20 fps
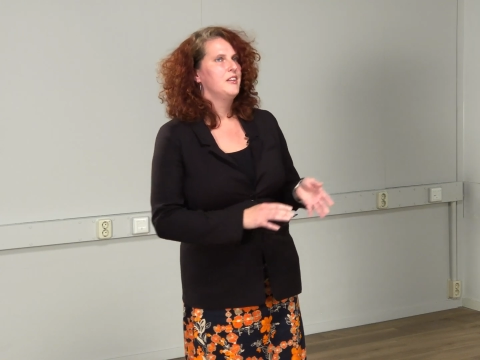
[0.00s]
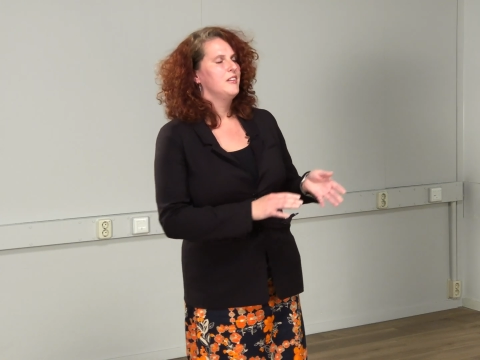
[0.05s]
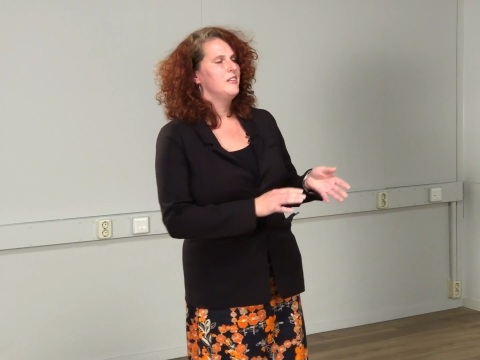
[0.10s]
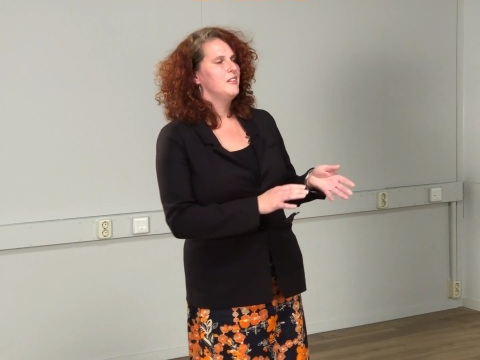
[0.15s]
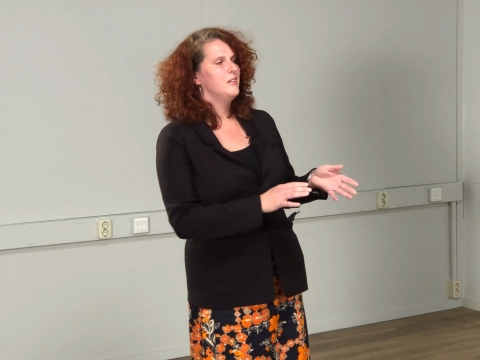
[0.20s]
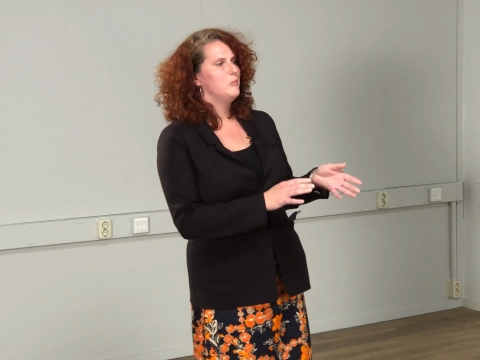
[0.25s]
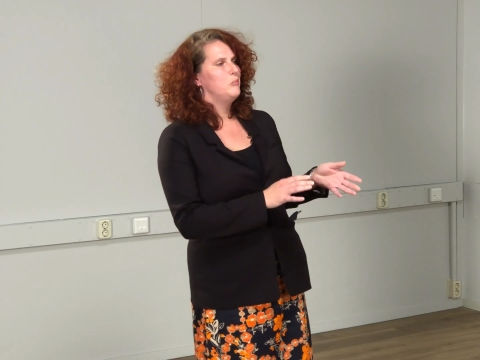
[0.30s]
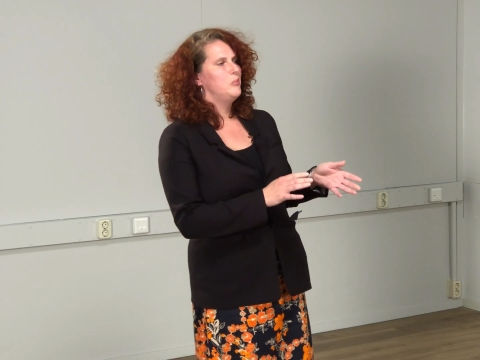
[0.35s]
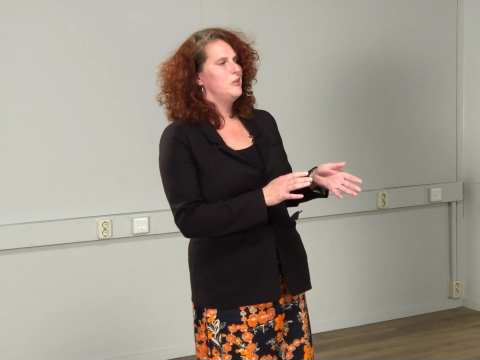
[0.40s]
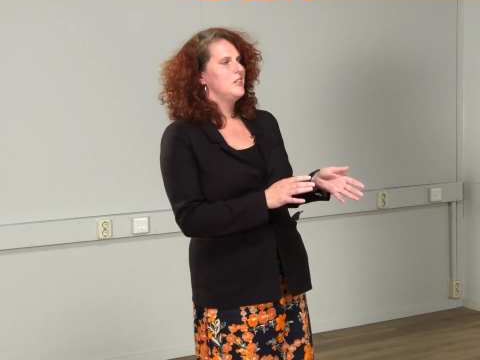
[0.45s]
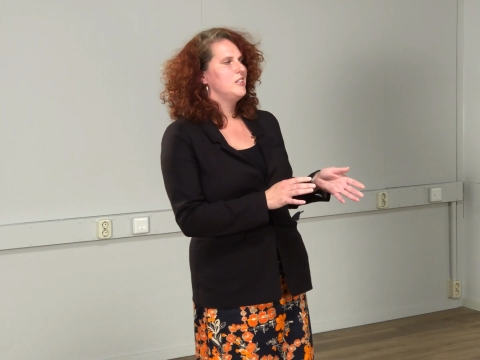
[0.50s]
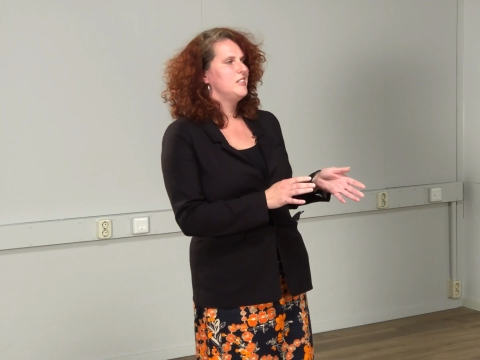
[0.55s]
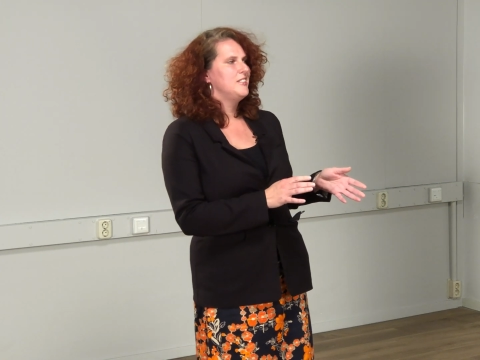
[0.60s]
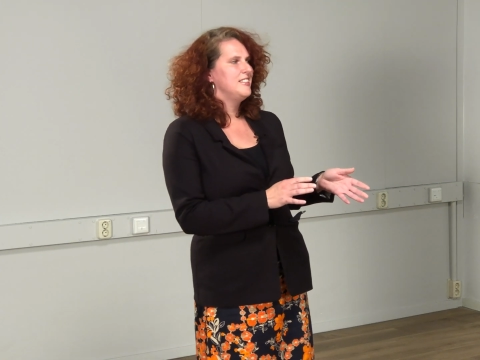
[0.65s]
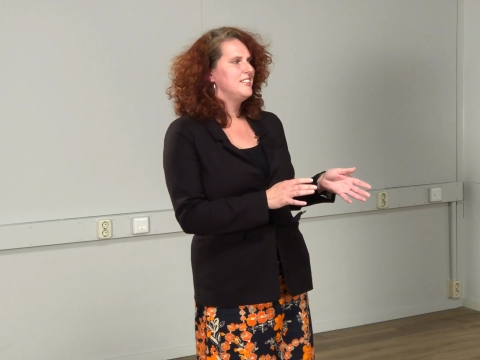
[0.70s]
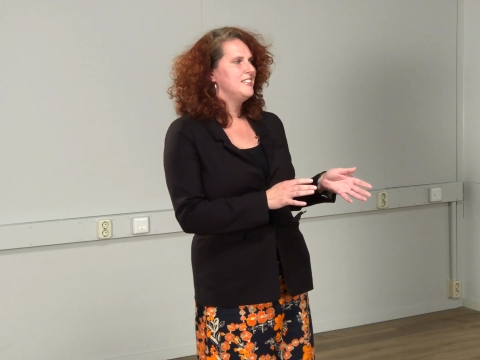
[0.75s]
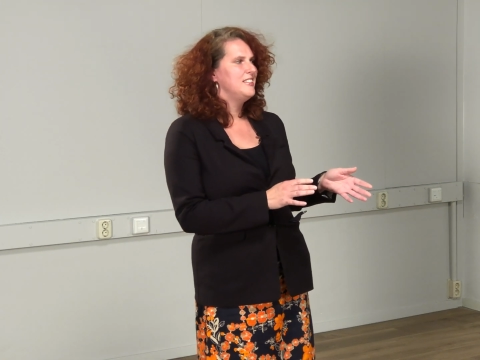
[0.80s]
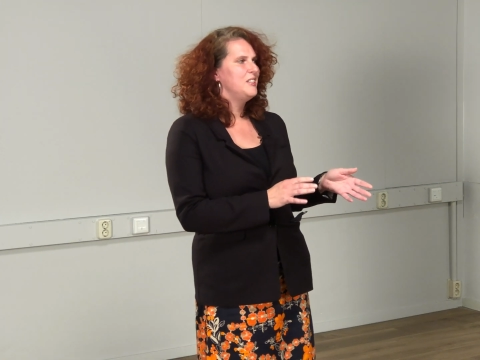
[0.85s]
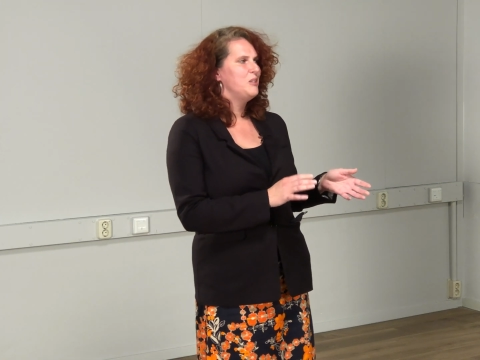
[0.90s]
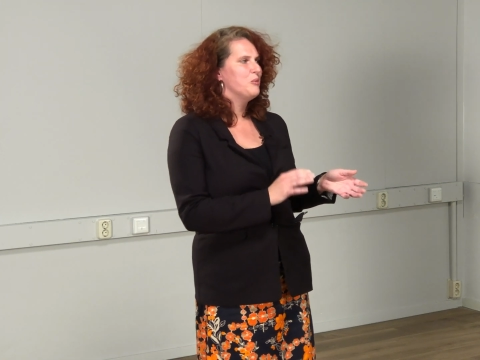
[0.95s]
the big
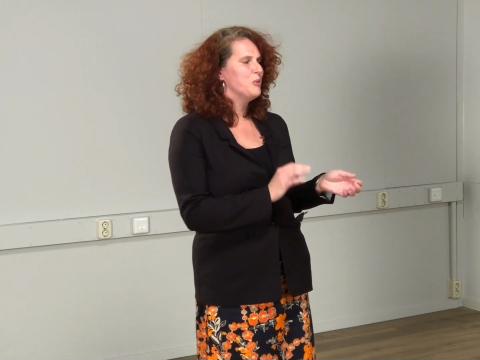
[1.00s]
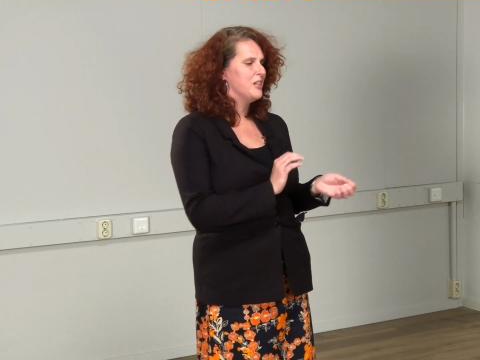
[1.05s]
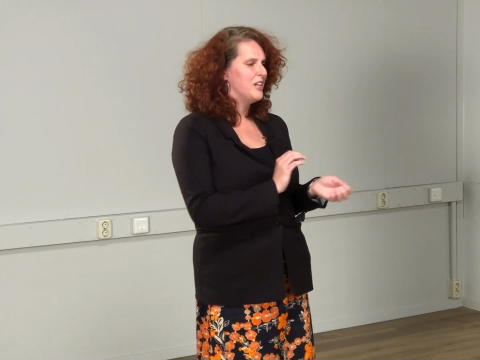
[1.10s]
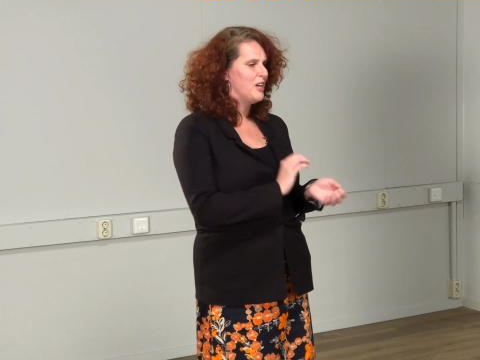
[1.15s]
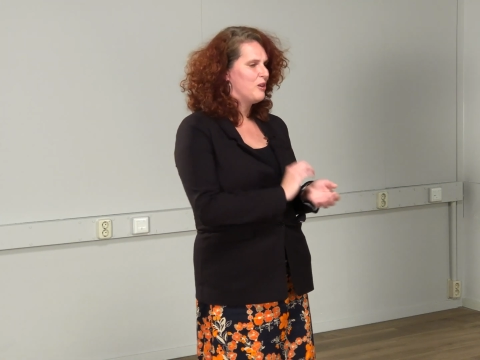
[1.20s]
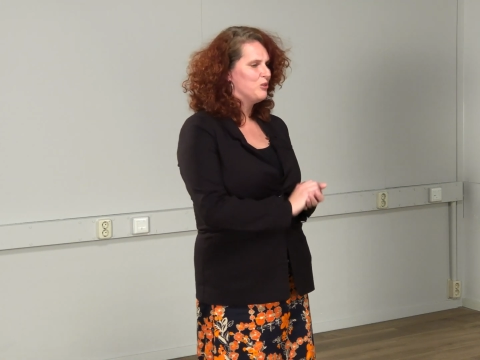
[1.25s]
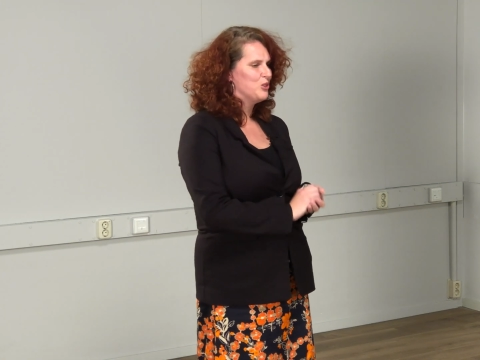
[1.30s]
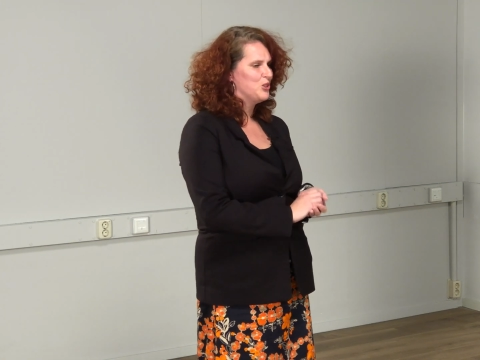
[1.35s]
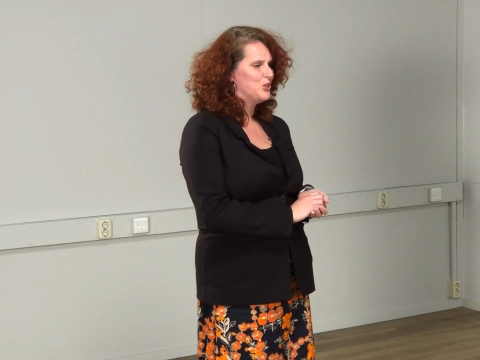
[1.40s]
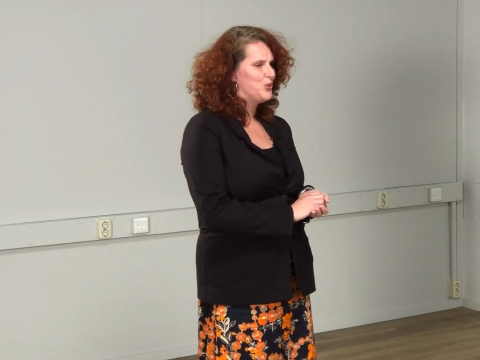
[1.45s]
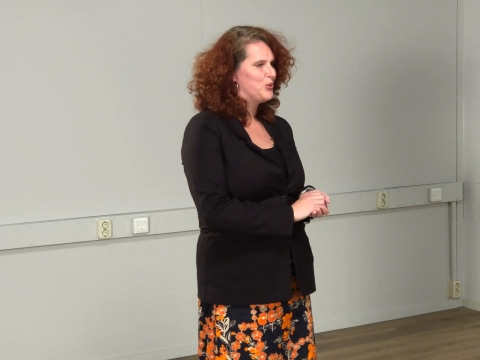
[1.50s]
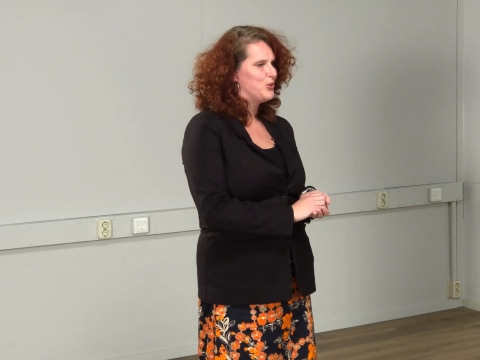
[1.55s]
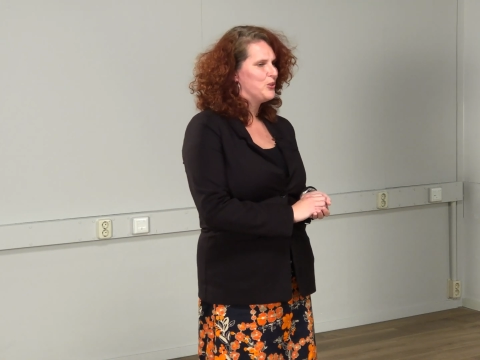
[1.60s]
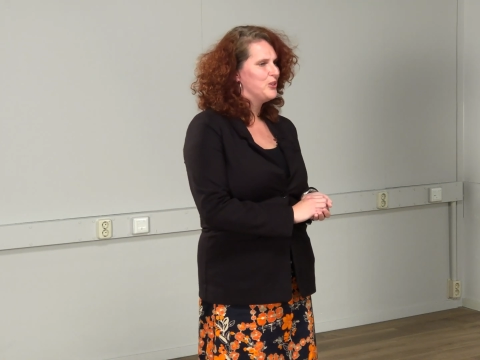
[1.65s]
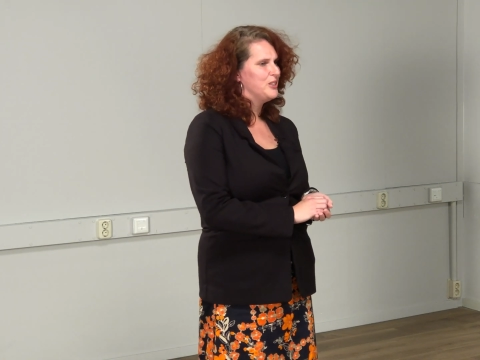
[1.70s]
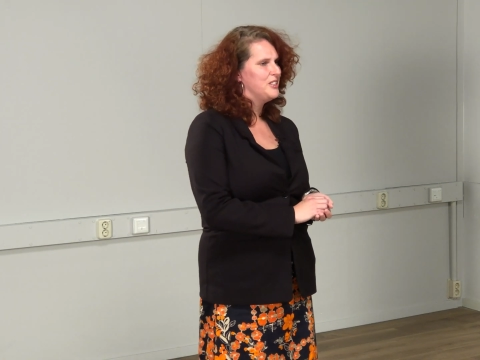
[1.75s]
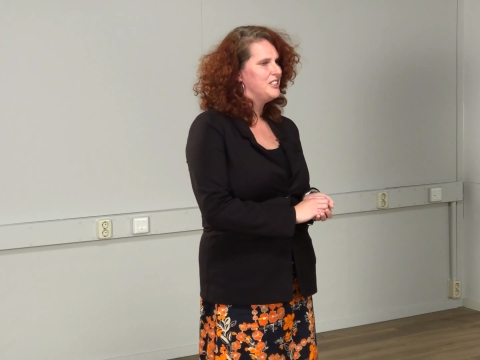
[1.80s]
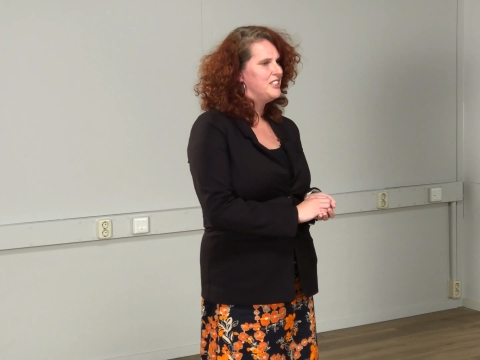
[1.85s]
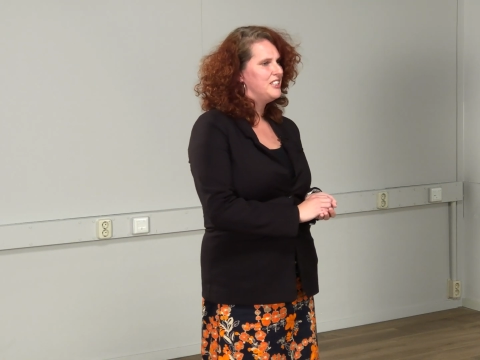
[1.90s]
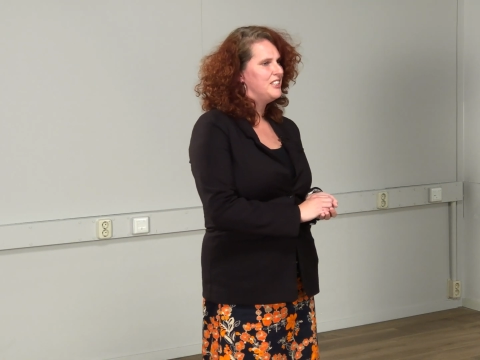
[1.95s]
city when I was
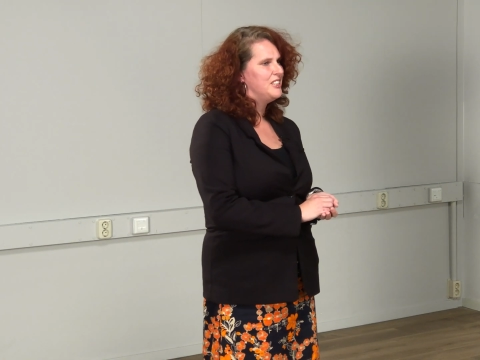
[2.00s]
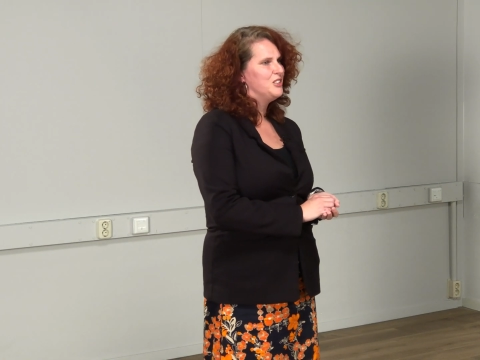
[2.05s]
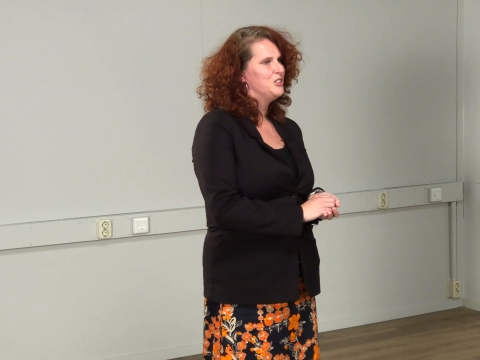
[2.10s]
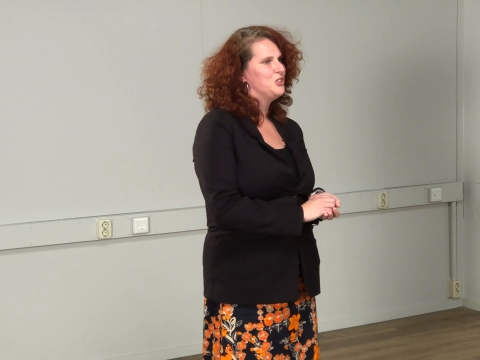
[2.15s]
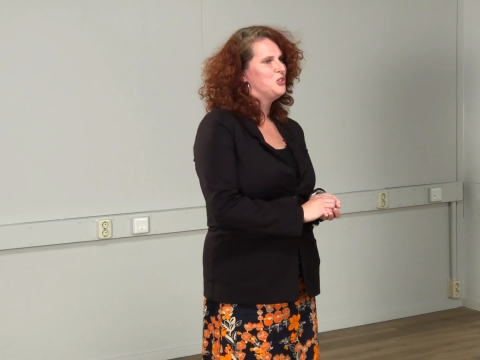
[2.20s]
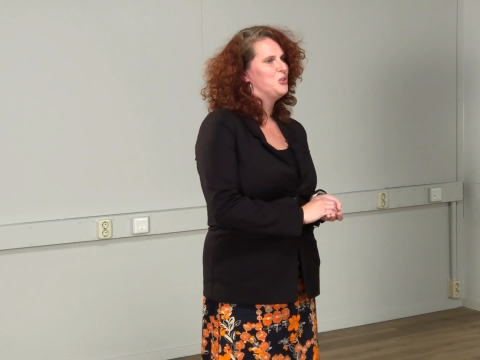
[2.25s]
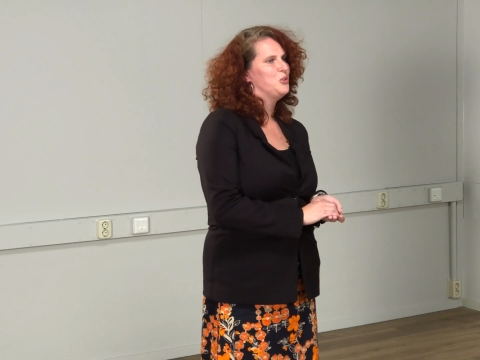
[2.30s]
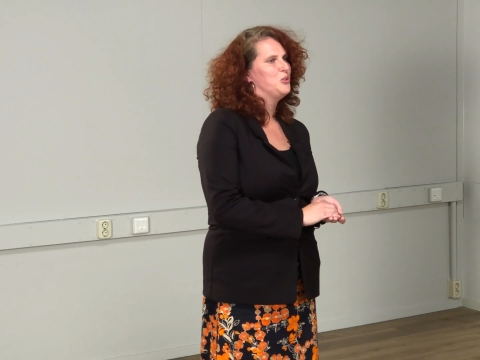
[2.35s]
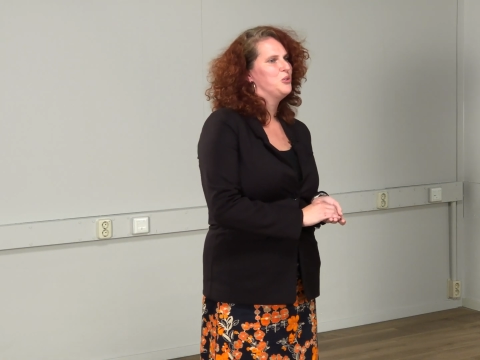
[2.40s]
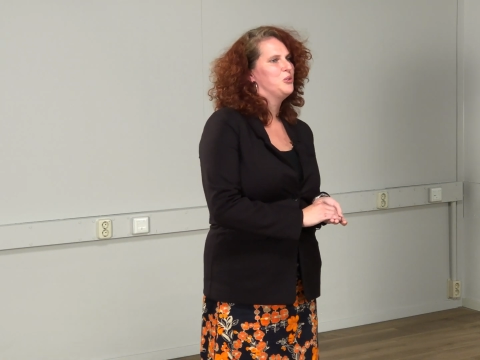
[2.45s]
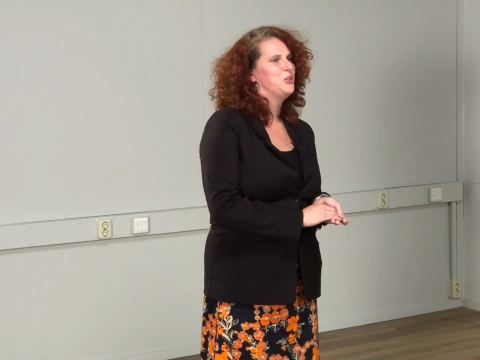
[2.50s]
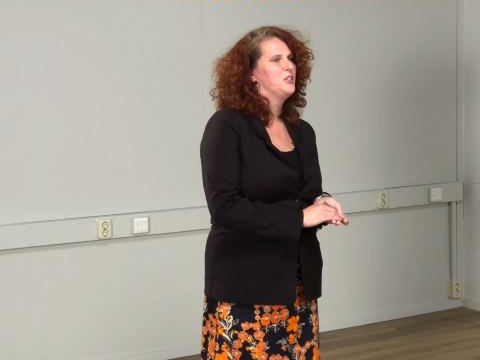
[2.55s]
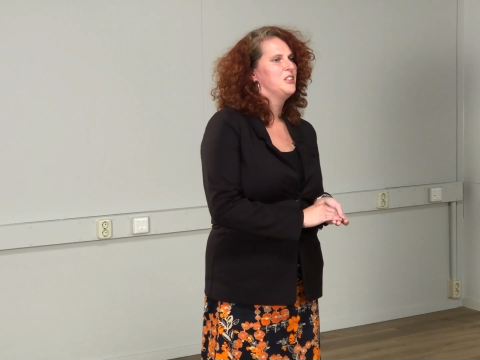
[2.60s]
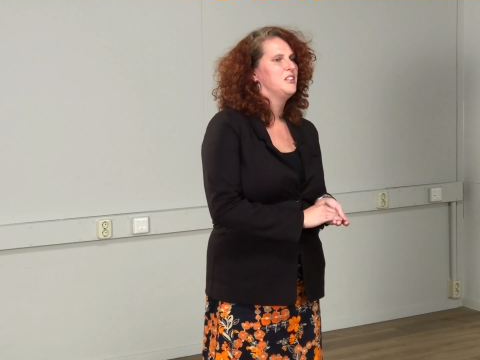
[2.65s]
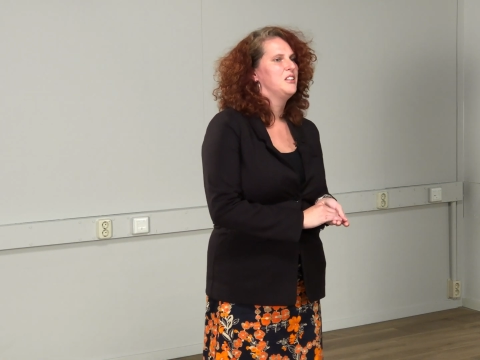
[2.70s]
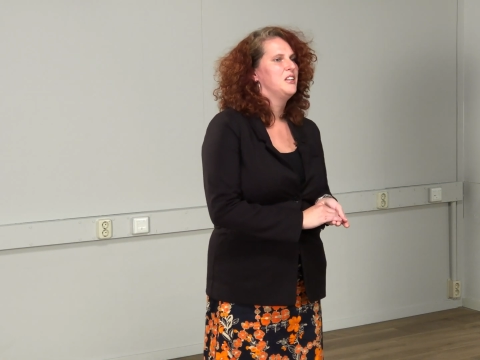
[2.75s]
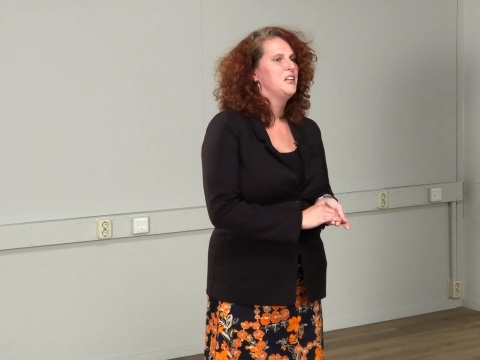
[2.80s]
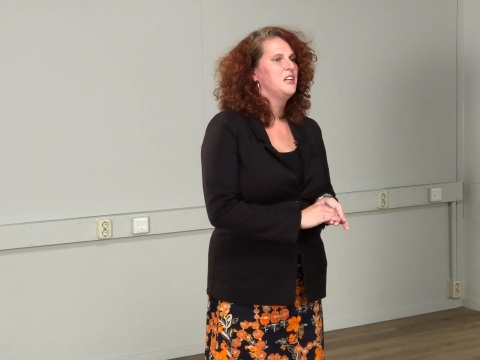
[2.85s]
13 to